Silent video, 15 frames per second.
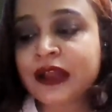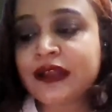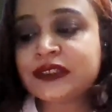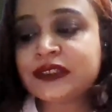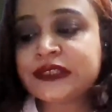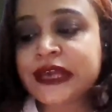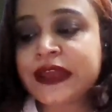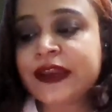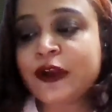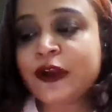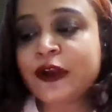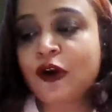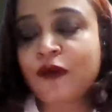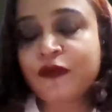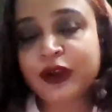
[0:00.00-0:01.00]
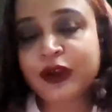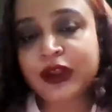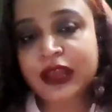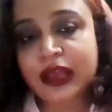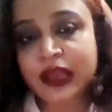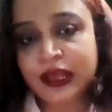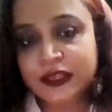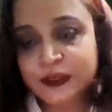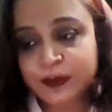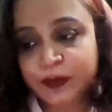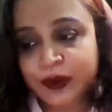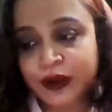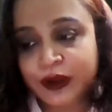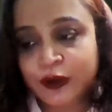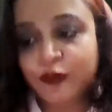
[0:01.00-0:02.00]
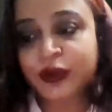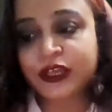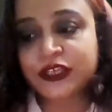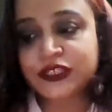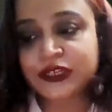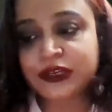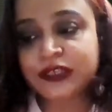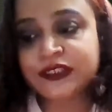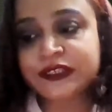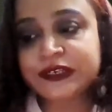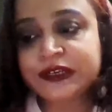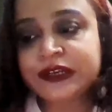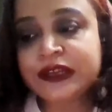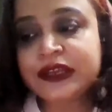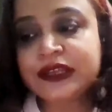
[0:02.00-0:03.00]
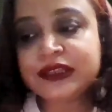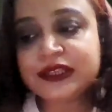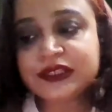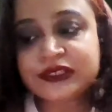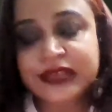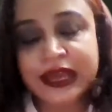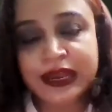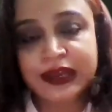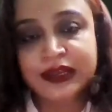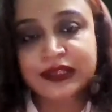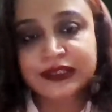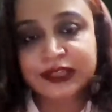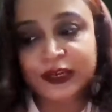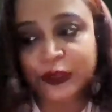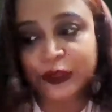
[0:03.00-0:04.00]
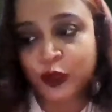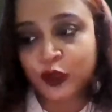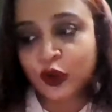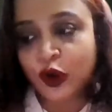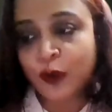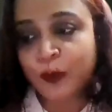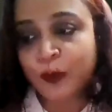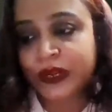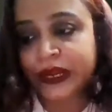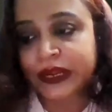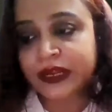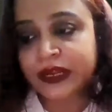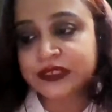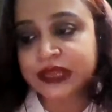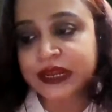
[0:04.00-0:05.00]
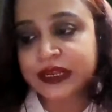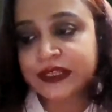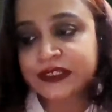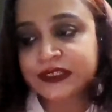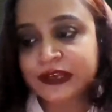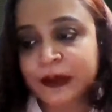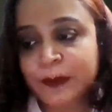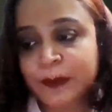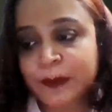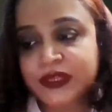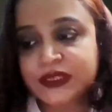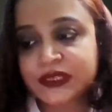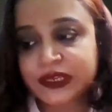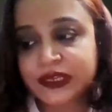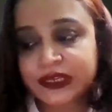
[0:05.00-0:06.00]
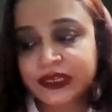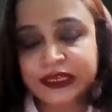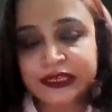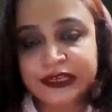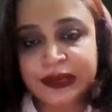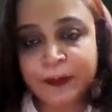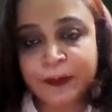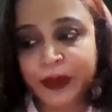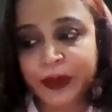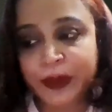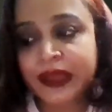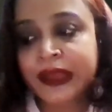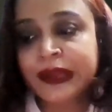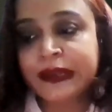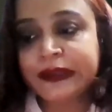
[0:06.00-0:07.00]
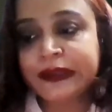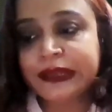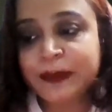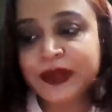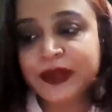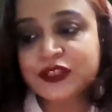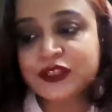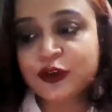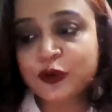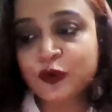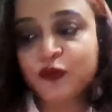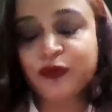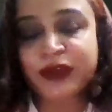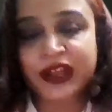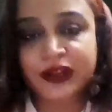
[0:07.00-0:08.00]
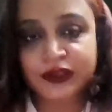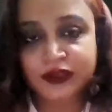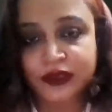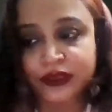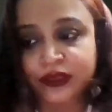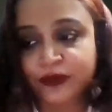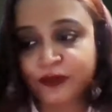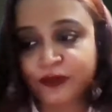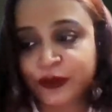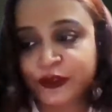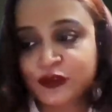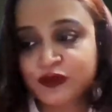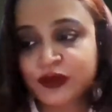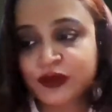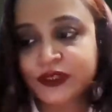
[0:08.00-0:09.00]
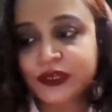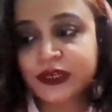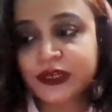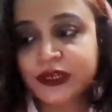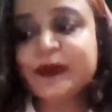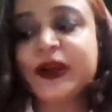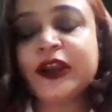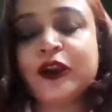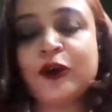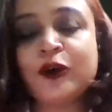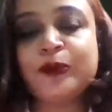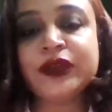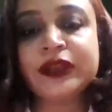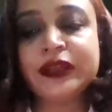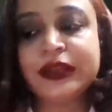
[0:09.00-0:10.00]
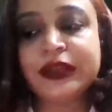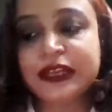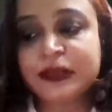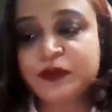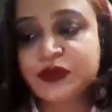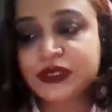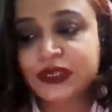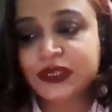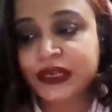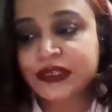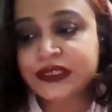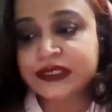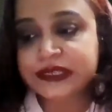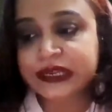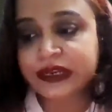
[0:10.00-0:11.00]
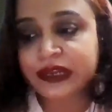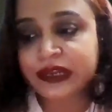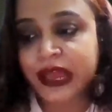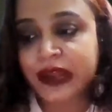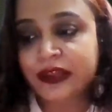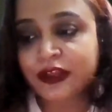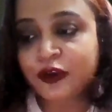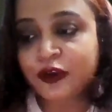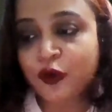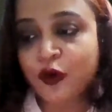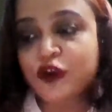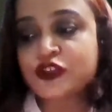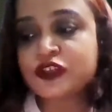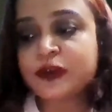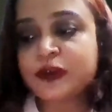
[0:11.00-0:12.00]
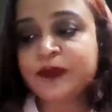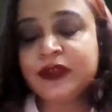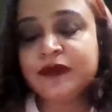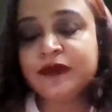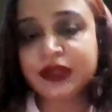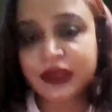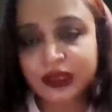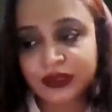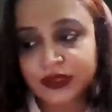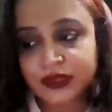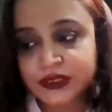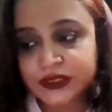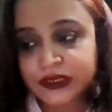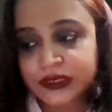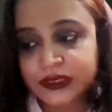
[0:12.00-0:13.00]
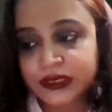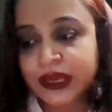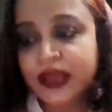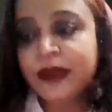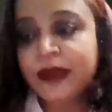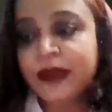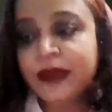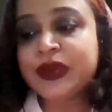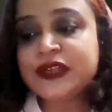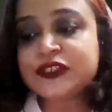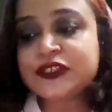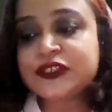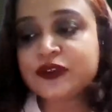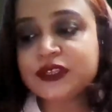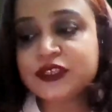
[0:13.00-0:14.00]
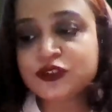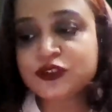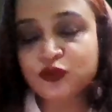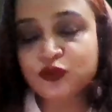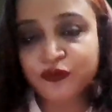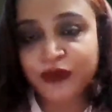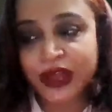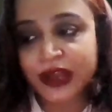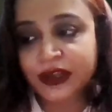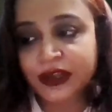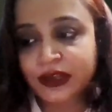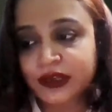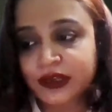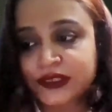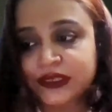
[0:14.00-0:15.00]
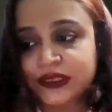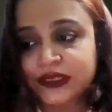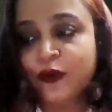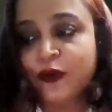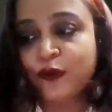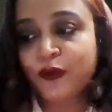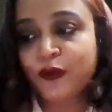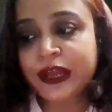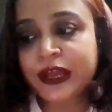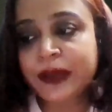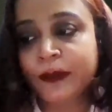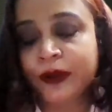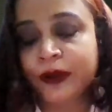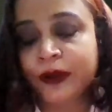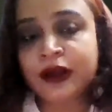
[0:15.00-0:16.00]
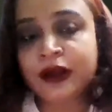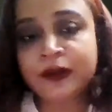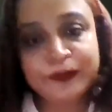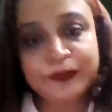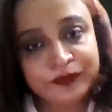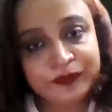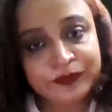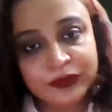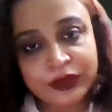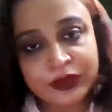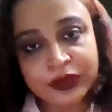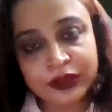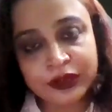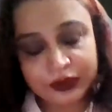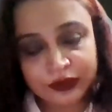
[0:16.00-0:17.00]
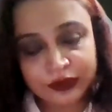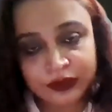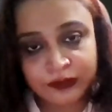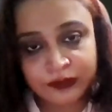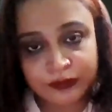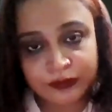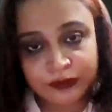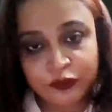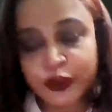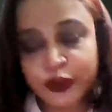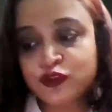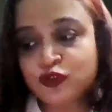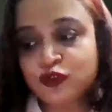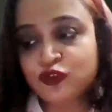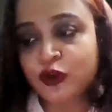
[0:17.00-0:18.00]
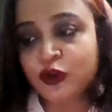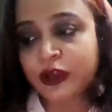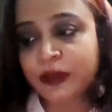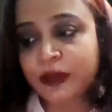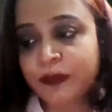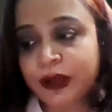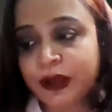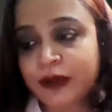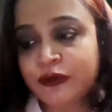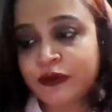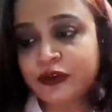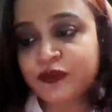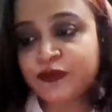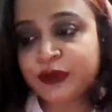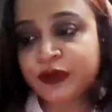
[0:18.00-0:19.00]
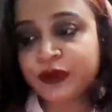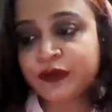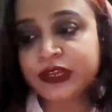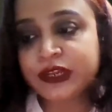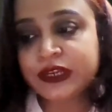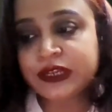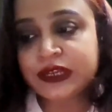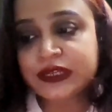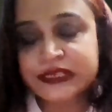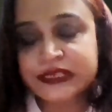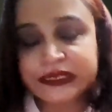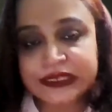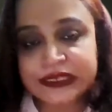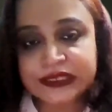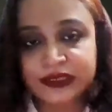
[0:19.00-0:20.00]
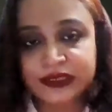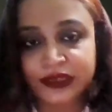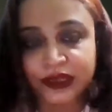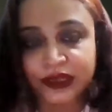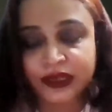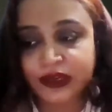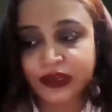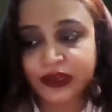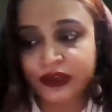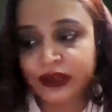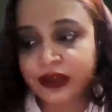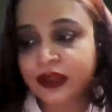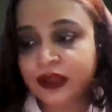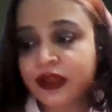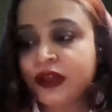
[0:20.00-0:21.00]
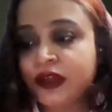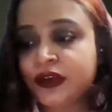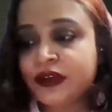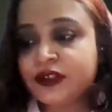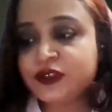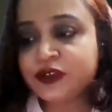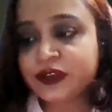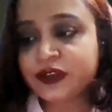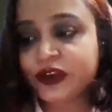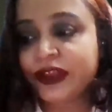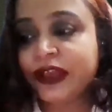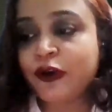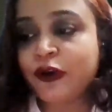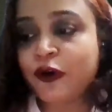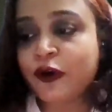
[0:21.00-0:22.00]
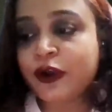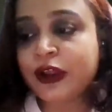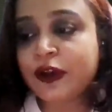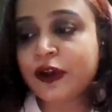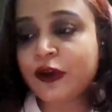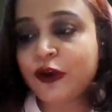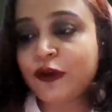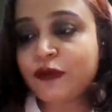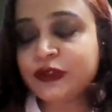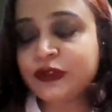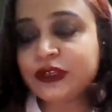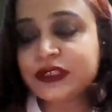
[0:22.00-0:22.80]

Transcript: salary offered as per location. Generally, the salaries that top data scientist companies in India pay depends on two factors. The first one is the demand of the relative skill set and the cost of living in the city. Based on these two factors, we have uh, going to talk about few Indian cities in the descending order of the